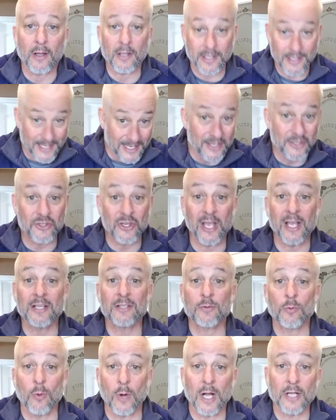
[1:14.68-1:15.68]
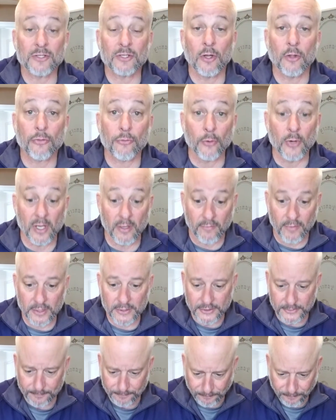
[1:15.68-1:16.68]
get a chance, watch all three of
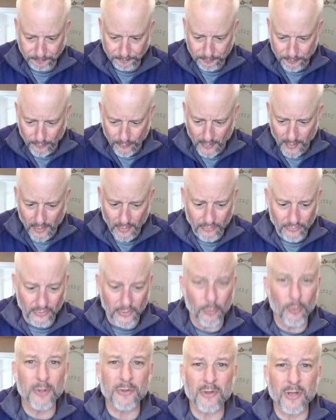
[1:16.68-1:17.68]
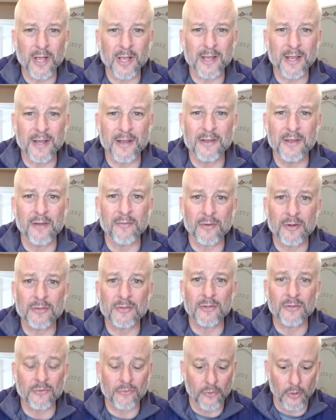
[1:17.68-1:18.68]
us, see what kind of
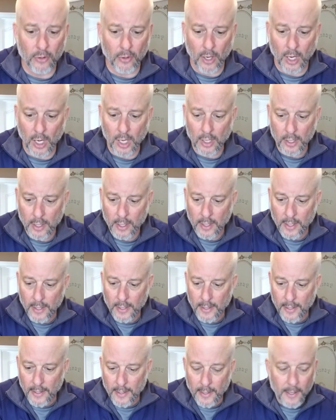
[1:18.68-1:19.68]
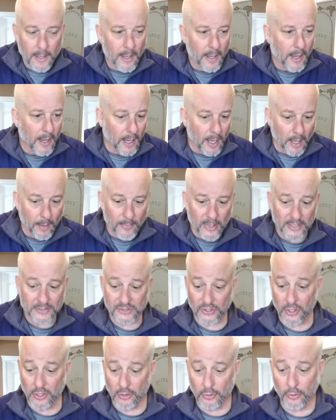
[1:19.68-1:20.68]
differences there are. Next
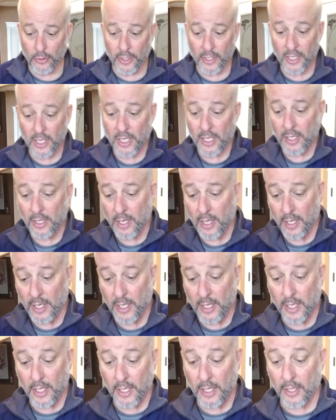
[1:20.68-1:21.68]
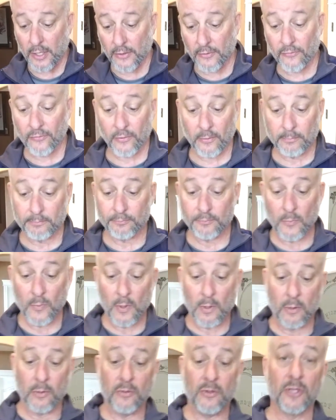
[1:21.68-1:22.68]
thing you're going to need is
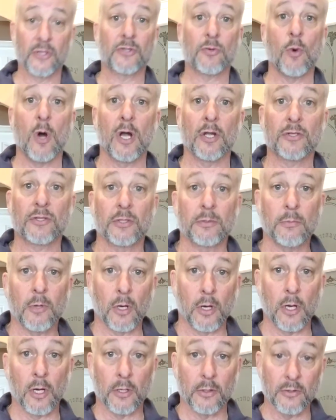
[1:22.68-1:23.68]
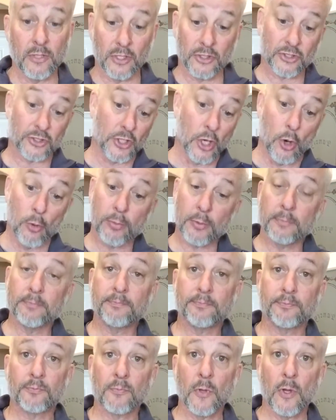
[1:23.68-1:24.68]
dishwash or dish soap.
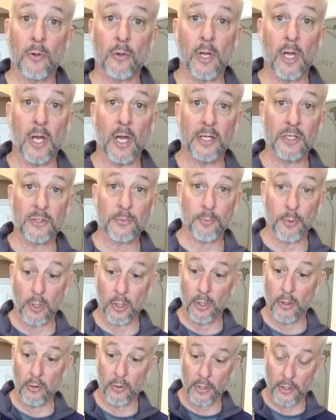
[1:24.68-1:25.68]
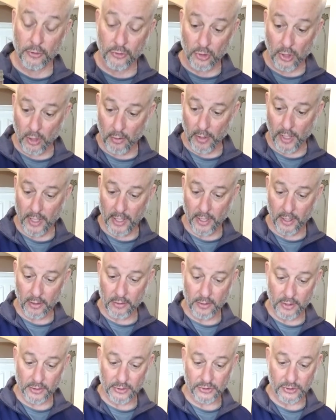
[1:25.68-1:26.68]
Okay, I just put a little in a jar right here,
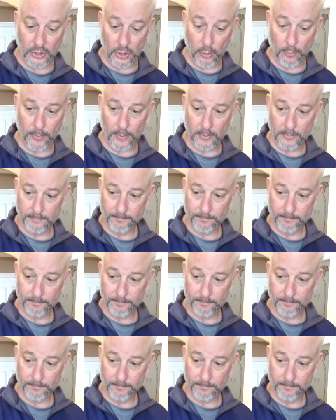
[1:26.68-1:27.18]
dish soap.